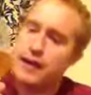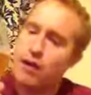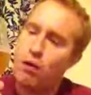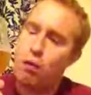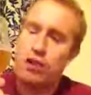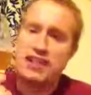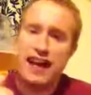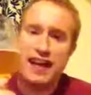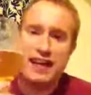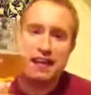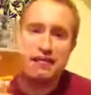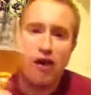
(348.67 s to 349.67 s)
What do I
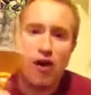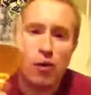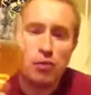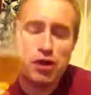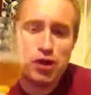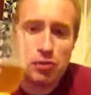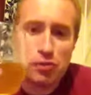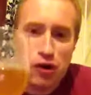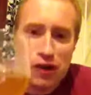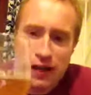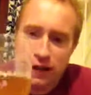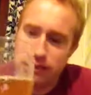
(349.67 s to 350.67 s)
give Armchair
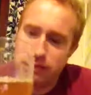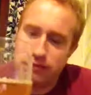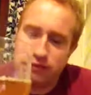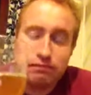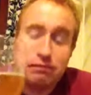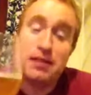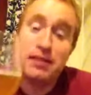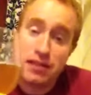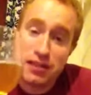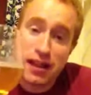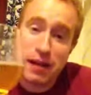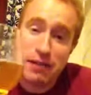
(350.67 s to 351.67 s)
Brewery, Mr.
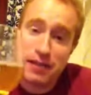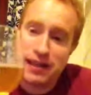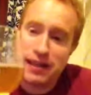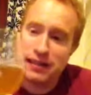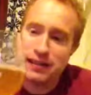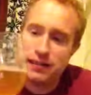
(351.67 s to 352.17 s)
Simon Seaton,